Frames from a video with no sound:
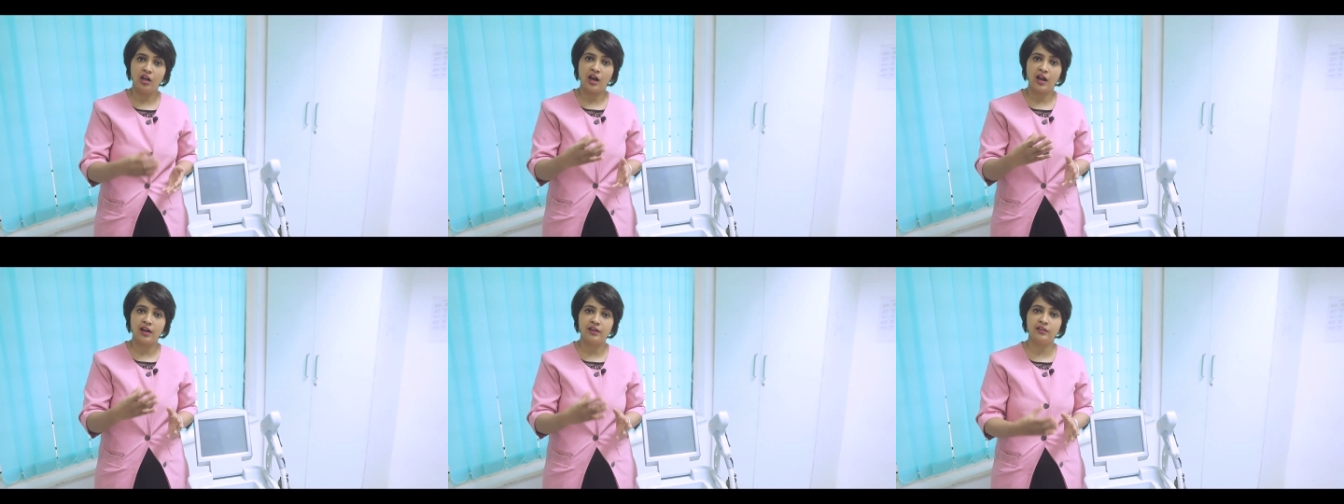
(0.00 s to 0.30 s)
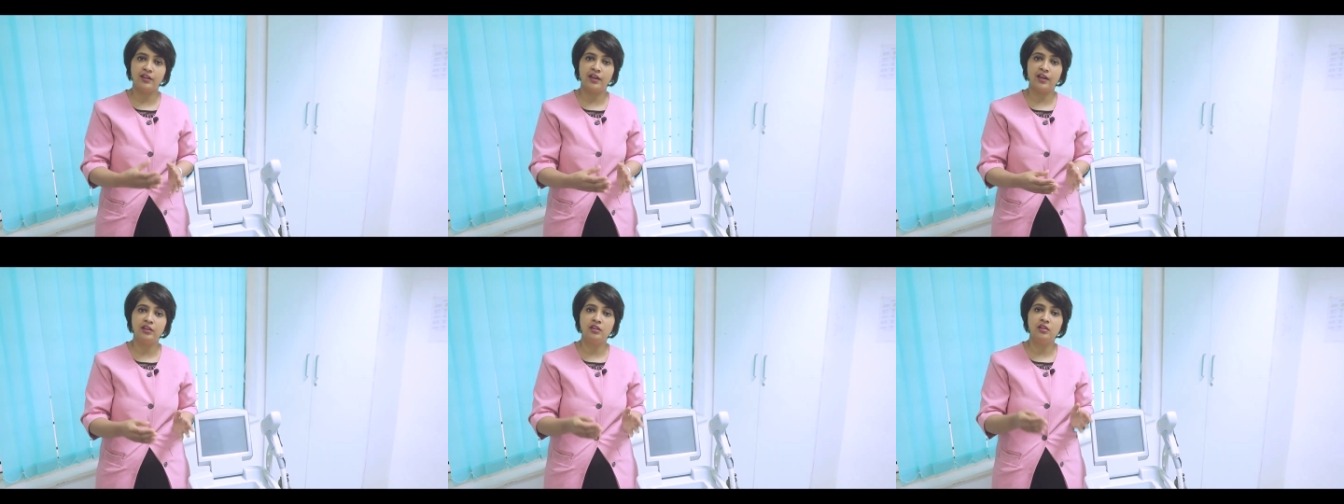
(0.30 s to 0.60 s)
and
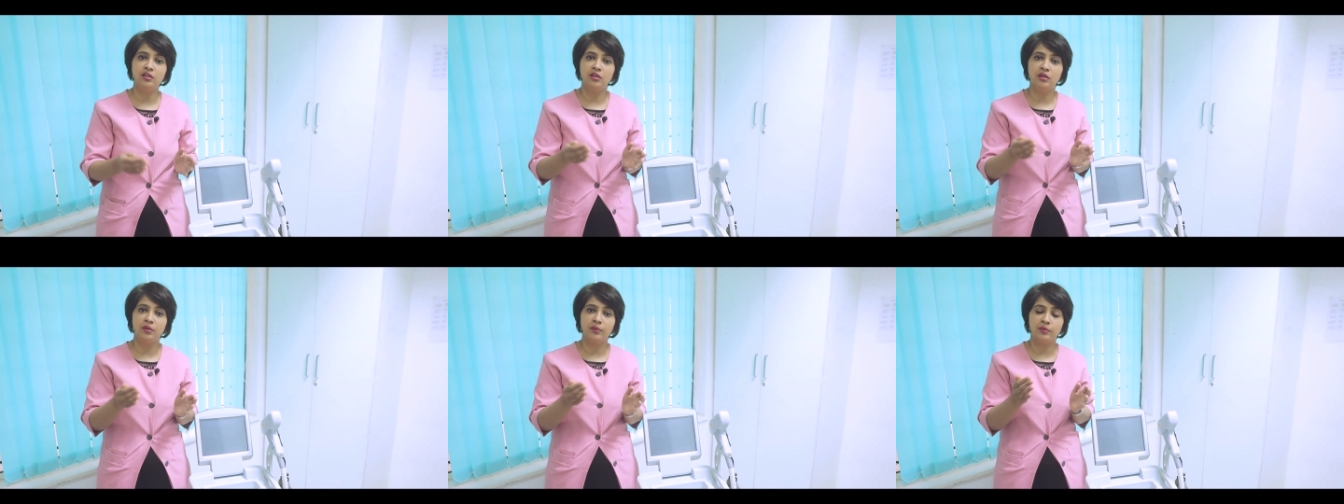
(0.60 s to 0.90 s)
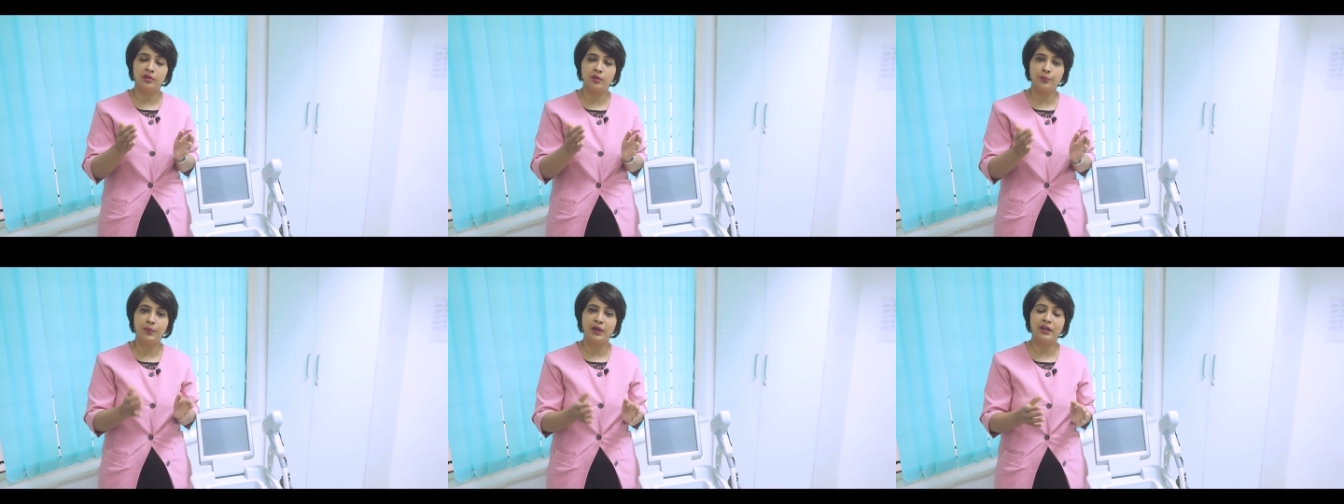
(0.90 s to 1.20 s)
then
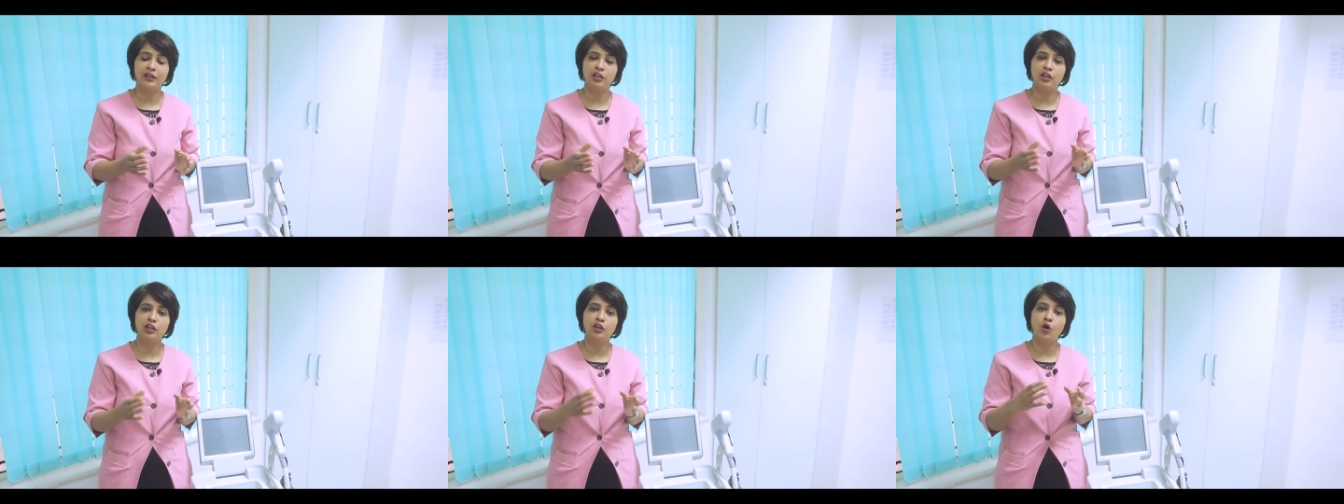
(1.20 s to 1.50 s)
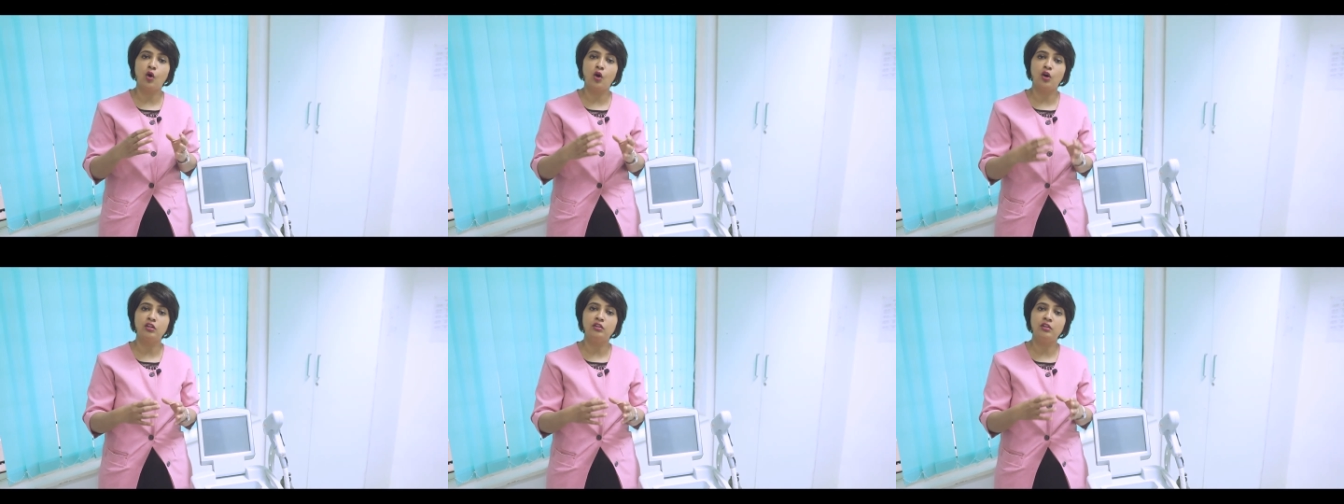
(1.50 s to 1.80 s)
depending
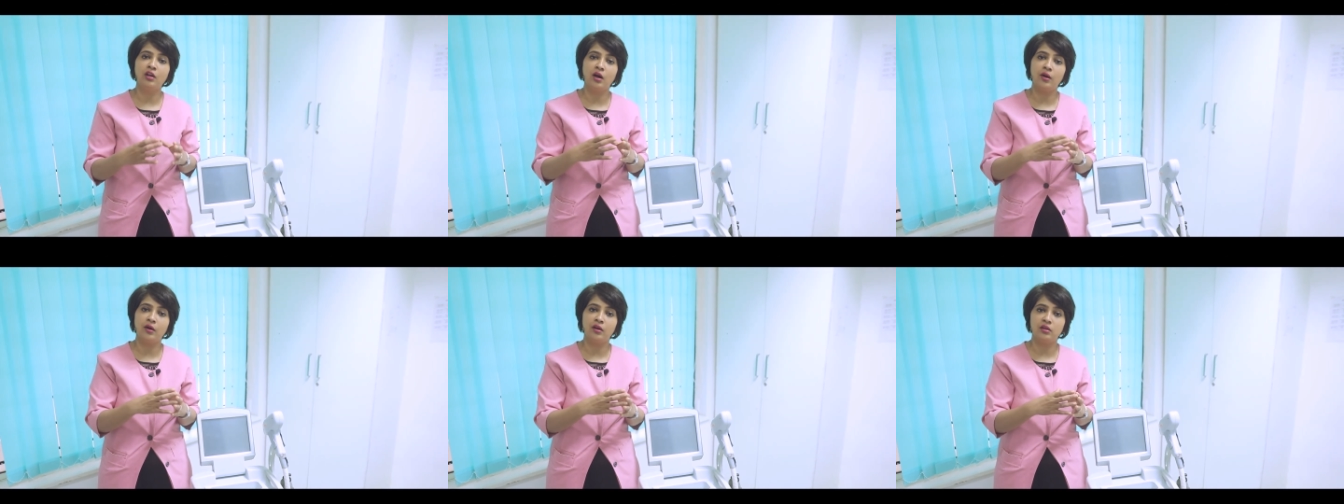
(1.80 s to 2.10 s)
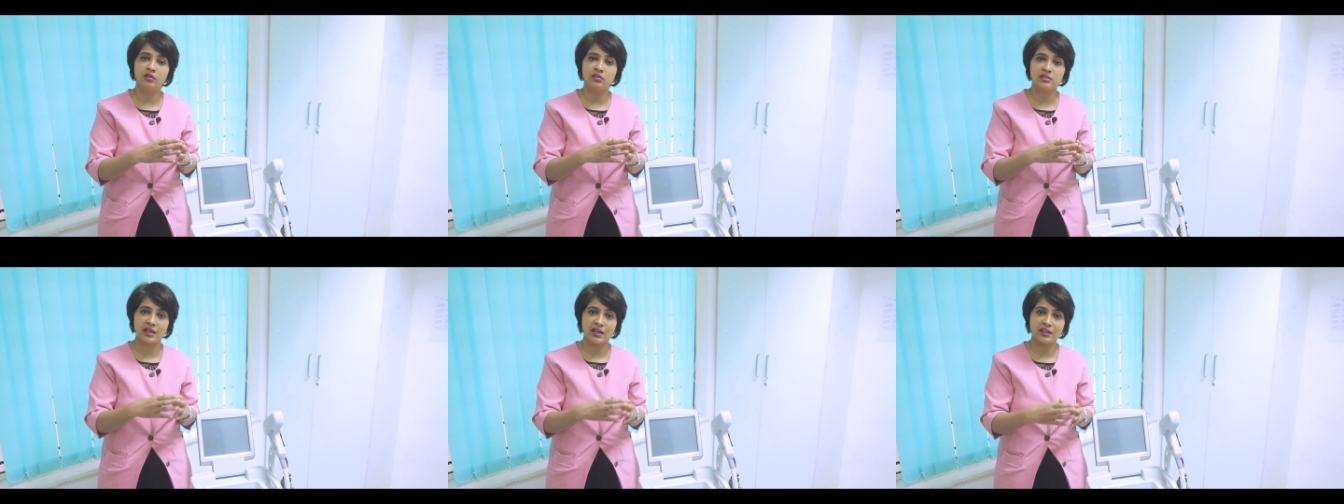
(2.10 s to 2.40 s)
on the
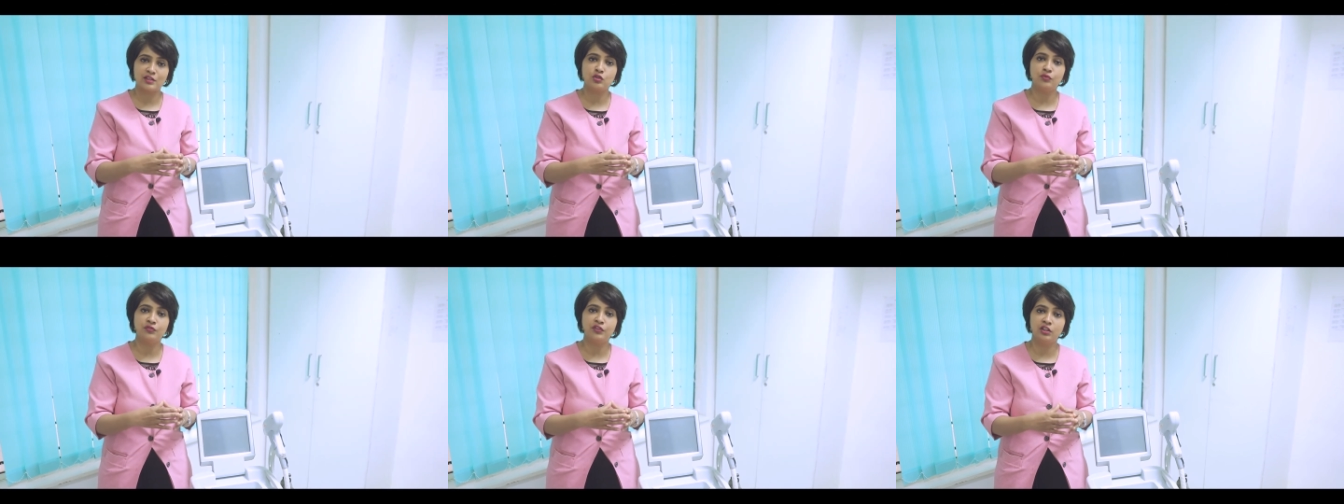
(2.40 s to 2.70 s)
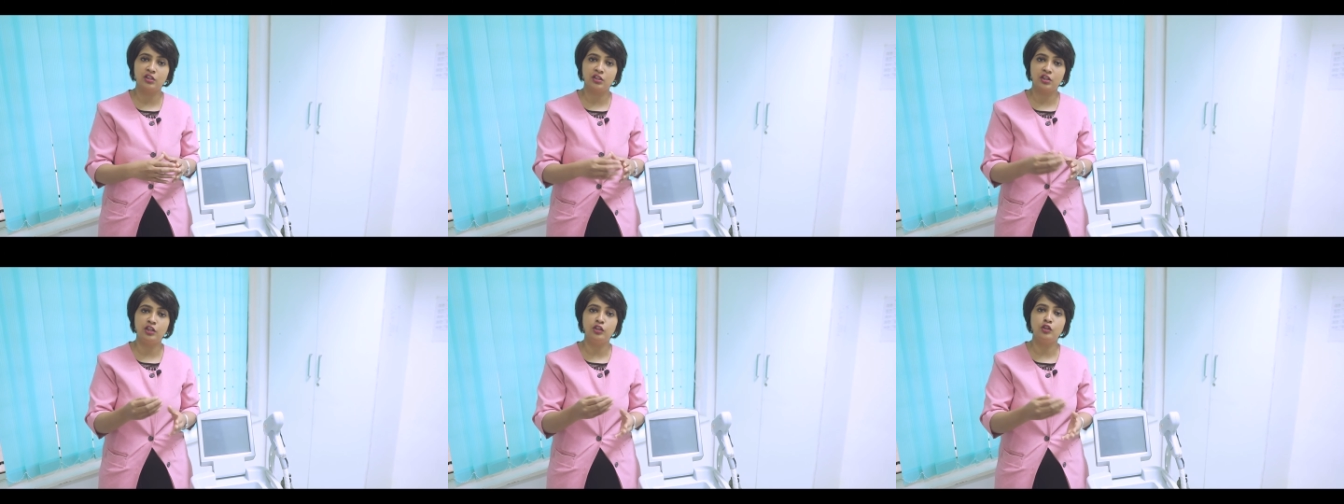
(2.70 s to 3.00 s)
size of the
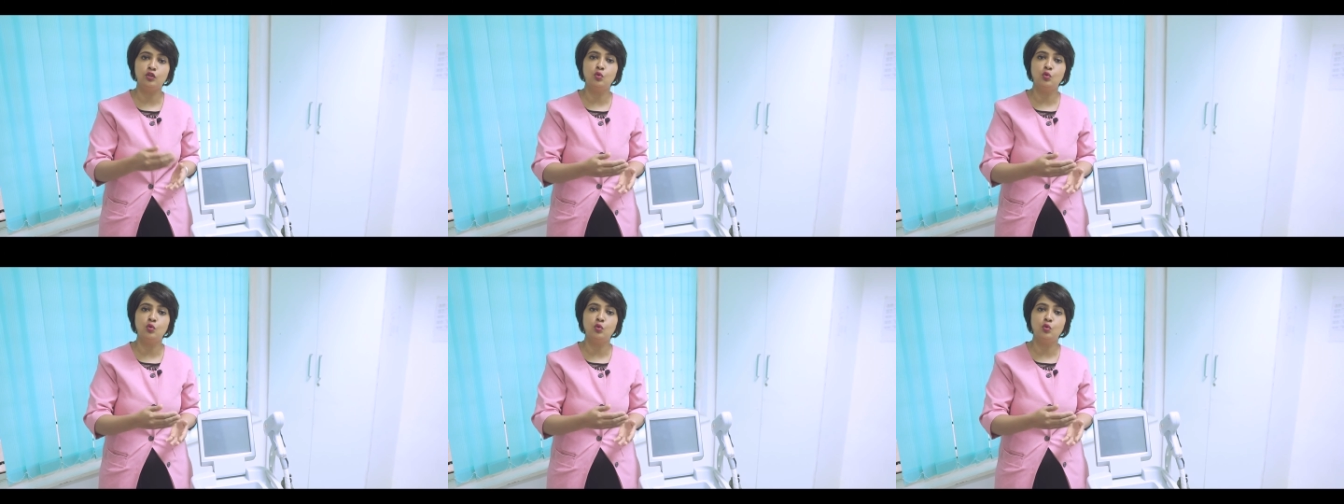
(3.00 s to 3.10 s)
grid,